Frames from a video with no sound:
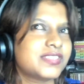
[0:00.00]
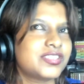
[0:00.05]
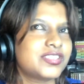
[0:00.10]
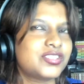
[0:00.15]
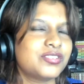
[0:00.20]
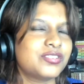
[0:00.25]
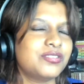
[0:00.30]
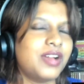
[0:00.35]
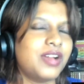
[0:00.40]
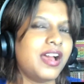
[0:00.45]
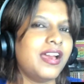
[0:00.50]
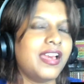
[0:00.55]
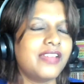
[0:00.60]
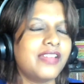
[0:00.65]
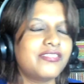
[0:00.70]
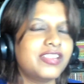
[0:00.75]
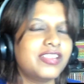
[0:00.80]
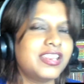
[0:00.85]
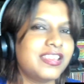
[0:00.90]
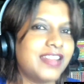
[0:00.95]
So I
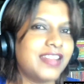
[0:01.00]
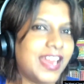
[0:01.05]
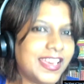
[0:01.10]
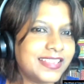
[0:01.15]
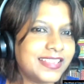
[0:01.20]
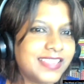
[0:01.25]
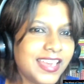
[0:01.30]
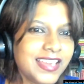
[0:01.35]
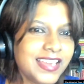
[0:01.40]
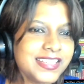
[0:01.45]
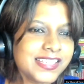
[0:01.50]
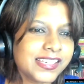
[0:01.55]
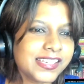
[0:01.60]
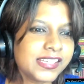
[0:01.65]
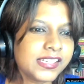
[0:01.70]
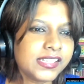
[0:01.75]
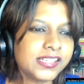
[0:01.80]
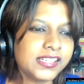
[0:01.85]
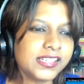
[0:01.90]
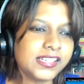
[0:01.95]
really like
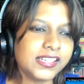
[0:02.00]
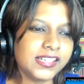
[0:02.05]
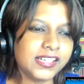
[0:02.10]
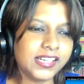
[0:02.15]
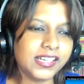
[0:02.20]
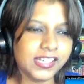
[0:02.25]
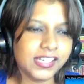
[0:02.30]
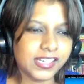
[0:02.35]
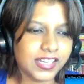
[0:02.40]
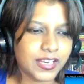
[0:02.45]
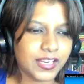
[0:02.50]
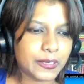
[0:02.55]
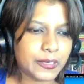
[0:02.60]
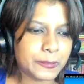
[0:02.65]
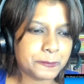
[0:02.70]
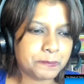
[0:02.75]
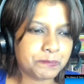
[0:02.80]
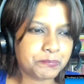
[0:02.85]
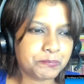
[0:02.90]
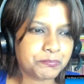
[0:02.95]

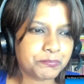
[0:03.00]
that.